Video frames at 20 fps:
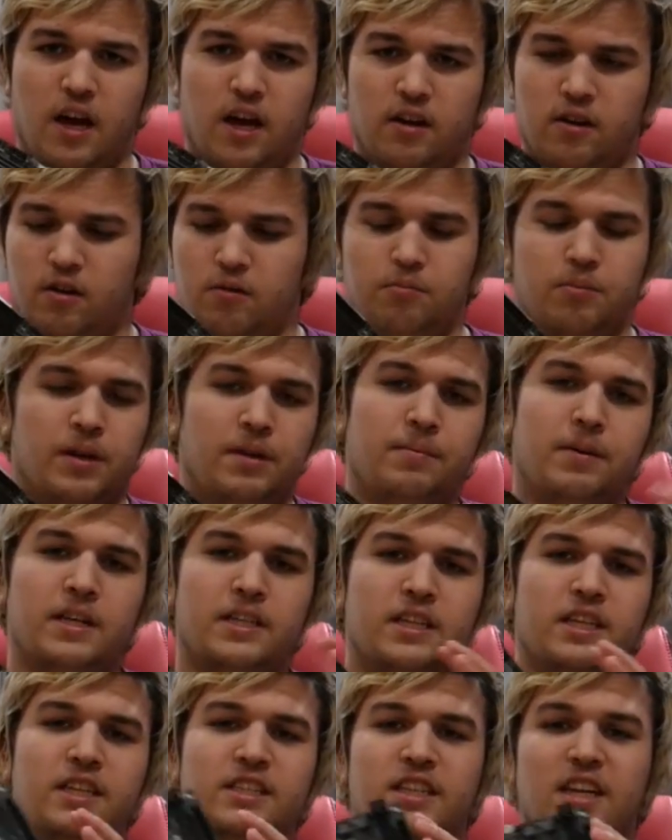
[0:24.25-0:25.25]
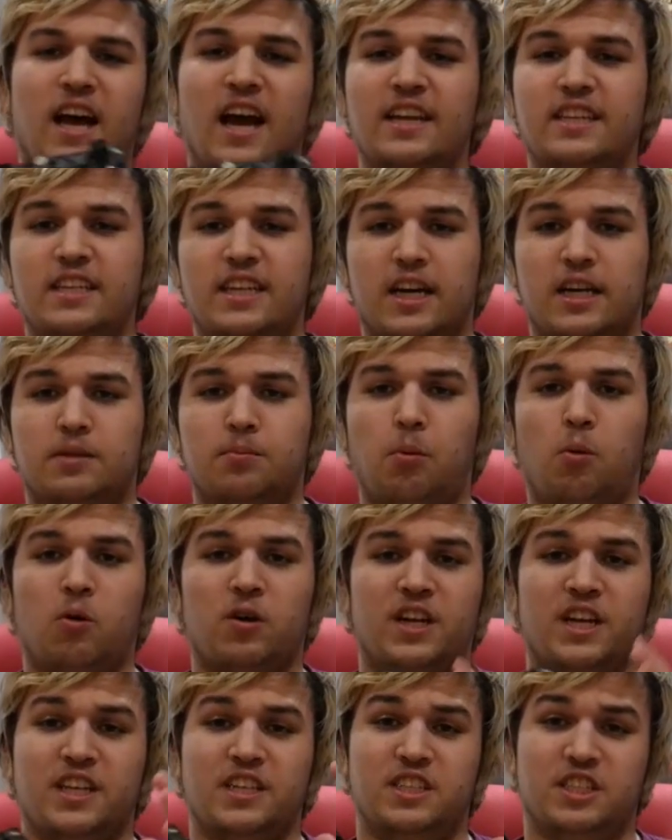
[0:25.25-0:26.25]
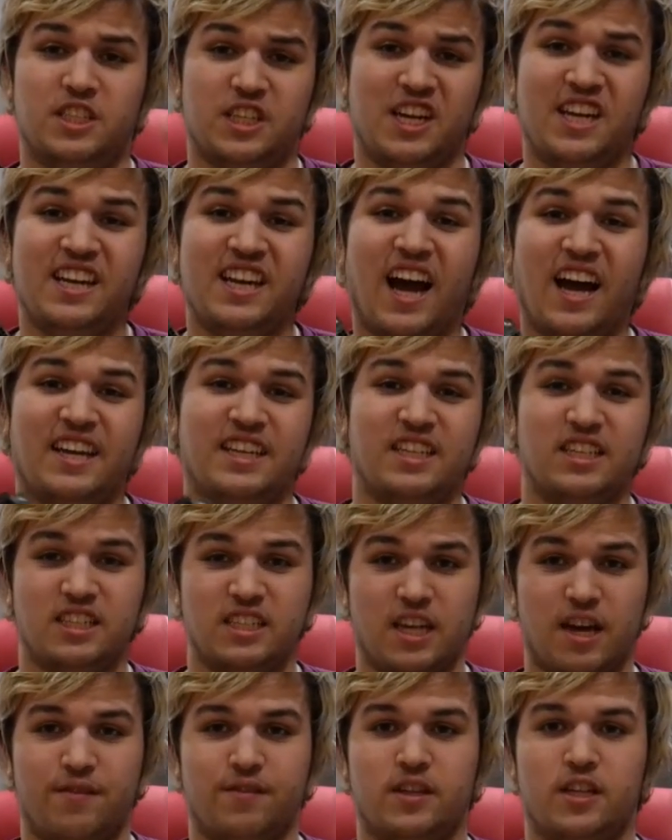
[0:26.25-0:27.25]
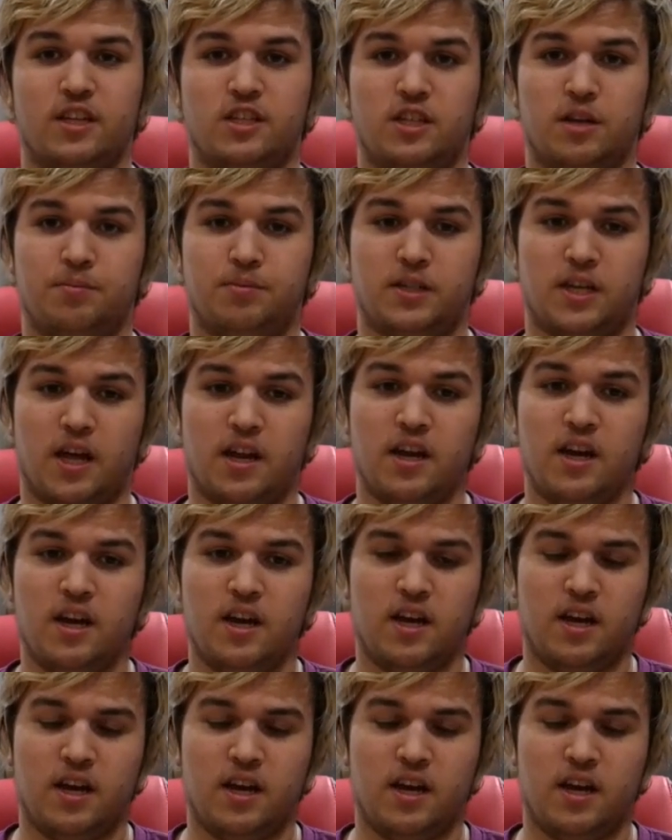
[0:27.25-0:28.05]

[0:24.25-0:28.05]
I don't know, but basically it's an ITX board. It's Z97 the chipset.